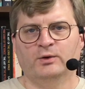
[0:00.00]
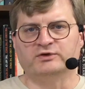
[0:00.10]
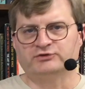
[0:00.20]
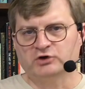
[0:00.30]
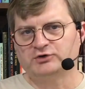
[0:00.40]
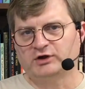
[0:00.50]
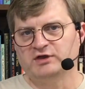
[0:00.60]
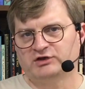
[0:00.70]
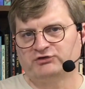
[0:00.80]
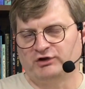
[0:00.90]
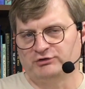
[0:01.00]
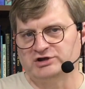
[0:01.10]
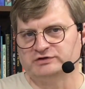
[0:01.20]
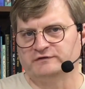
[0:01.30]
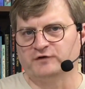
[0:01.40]
When Star Trek The Next
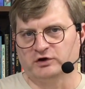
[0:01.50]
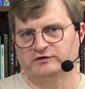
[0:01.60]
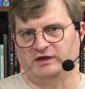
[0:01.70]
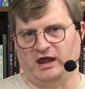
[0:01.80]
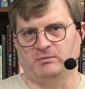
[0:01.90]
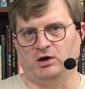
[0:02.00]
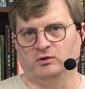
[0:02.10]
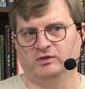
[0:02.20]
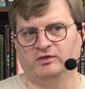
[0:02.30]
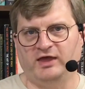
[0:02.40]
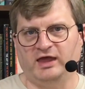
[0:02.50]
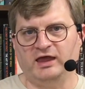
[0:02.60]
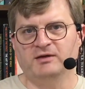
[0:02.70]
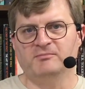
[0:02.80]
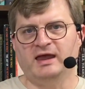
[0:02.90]
Generation first came out,
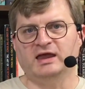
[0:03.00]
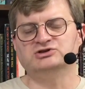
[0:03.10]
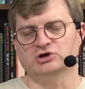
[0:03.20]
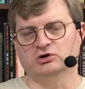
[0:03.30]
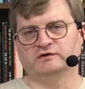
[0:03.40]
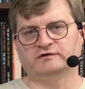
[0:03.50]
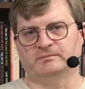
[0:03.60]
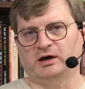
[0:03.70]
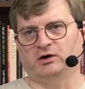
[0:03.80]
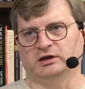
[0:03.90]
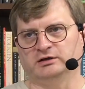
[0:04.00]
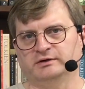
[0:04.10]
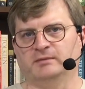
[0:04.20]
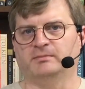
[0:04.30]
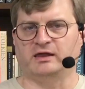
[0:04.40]
they made jokes about it.
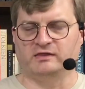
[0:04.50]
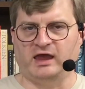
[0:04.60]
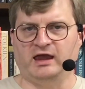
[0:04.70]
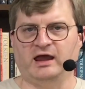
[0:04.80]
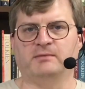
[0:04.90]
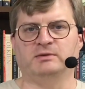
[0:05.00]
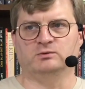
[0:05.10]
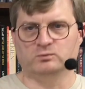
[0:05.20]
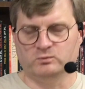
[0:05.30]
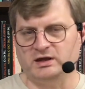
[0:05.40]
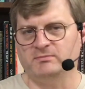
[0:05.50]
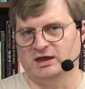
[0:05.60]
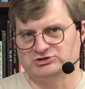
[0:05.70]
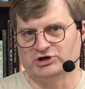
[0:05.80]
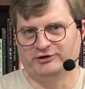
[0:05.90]
And by they, I mean we
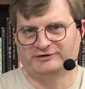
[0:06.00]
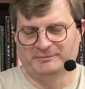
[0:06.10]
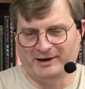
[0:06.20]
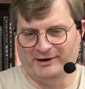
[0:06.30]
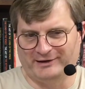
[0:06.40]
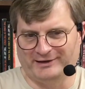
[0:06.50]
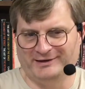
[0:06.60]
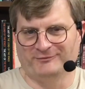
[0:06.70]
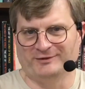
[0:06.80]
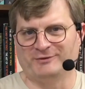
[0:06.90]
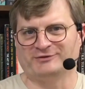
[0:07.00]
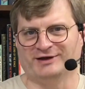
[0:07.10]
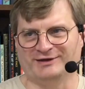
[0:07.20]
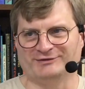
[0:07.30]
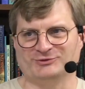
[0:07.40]
made jokes about it when I was in
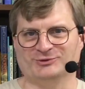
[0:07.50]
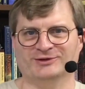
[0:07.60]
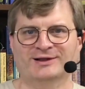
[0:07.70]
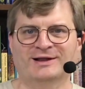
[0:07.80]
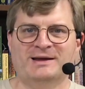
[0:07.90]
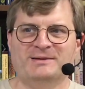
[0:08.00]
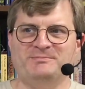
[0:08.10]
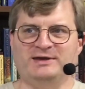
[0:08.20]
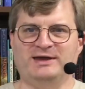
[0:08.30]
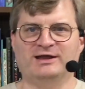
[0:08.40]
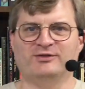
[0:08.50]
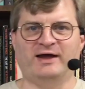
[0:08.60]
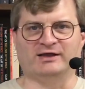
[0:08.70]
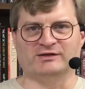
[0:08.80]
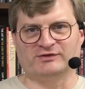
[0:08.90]
high school, being
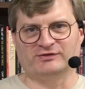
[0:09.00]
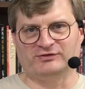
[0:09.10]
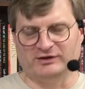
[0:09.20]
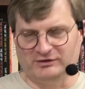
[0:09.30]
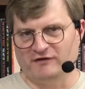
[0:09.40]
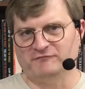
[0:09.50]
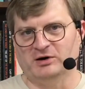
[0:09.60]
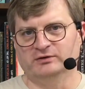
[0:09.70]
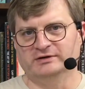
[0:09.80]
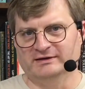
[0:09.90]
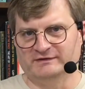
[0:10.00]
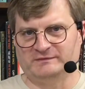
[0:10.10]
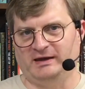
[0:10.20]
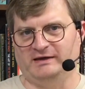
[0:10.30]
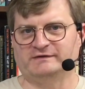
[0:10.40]
like the love boat in
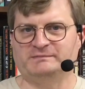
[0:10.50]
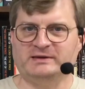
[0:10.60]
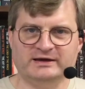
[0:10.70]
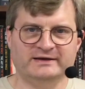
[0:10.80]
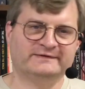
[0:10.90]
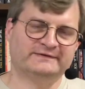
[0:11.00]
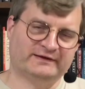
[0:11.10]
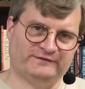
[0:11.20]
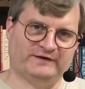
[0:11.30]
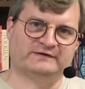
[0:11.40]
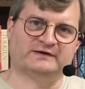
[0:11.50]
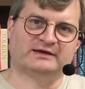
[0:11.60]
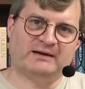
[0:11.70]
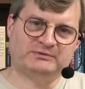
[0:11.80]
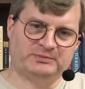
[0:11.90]
space. Because let's face it,
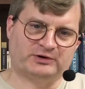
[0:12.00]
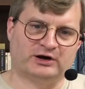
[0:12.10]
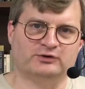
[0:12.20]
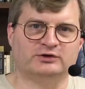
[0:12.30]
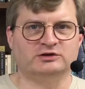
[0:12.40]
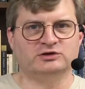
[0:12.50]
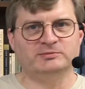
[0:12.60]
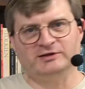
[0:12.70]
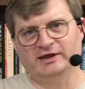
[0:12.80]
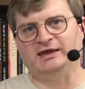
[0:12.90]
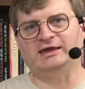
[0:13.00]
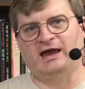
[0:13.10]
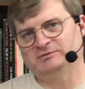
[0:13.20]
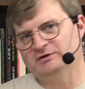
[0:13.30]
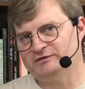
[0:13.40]
Captain Picard looked a little bit like
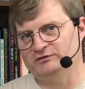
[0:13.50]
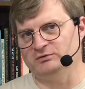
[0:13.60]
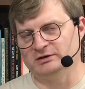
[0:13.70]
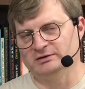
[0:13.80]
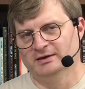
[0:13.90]
Captain Steubing.